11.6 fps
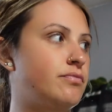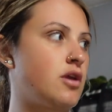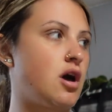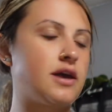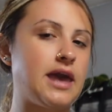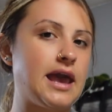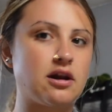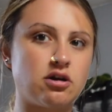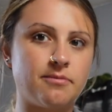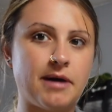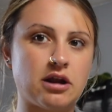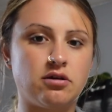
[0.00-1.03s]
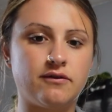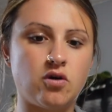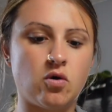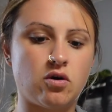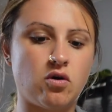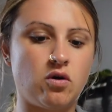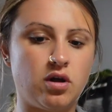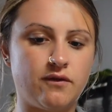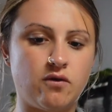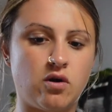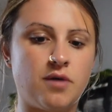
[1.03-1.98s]
a can or a bottle of
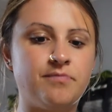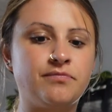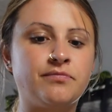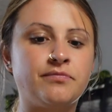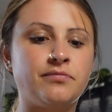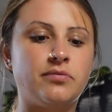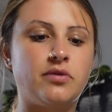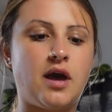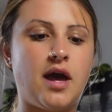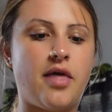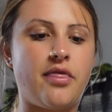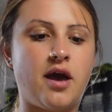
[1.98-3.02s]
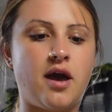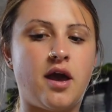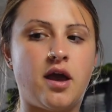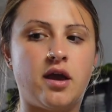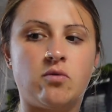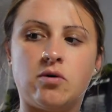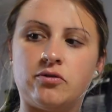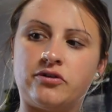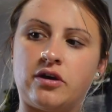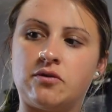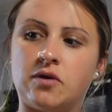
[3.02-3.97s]
Coca-Cola for. And then what
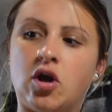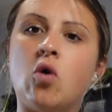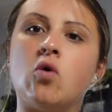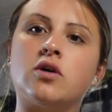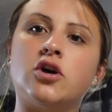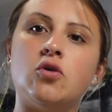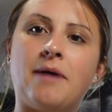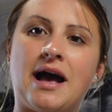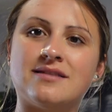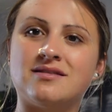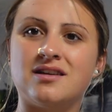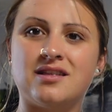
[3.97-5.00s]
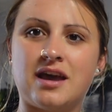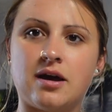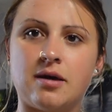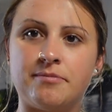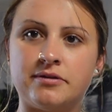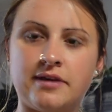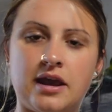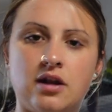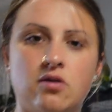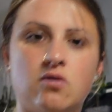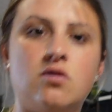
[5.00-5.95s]
was the other one? Oh, kielbasa and like a
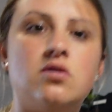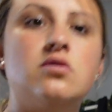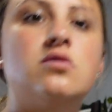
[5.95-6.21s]
potato